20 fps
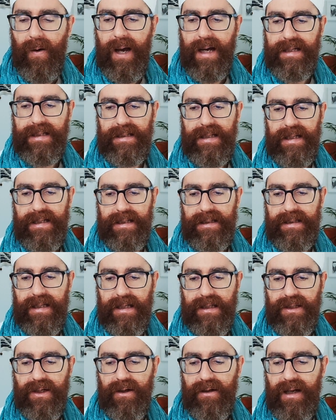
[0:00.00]
As the
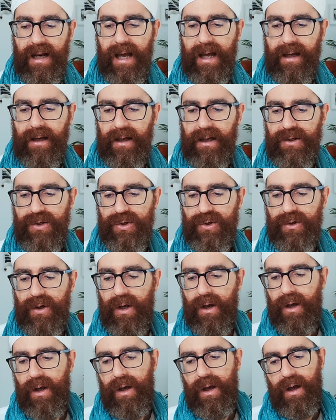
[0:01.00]
Sanskrit language
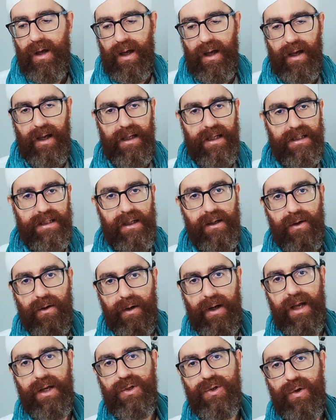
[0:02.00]
is in
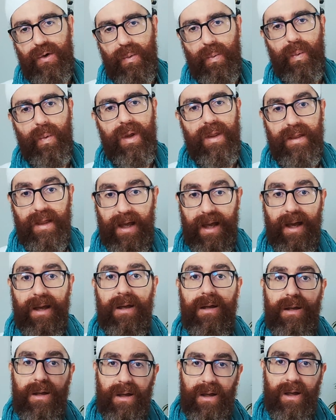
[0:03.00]
connection with
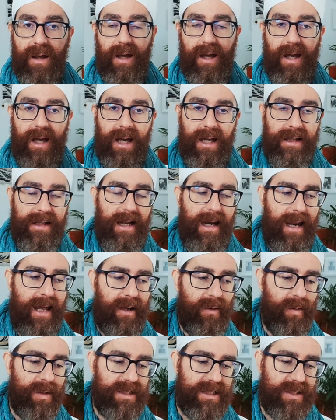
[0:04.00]
the
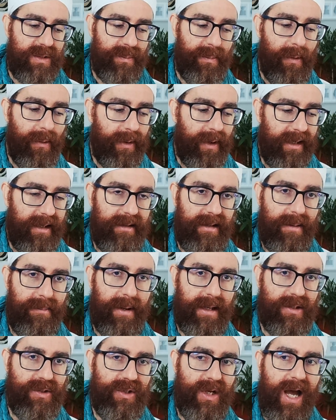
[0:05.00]
language spoken in the
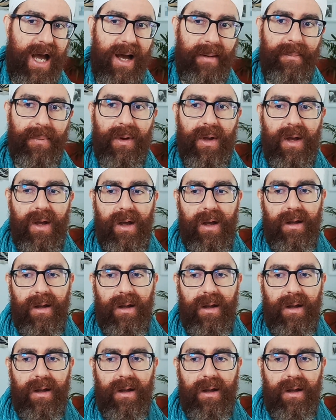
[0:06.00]
Punjab,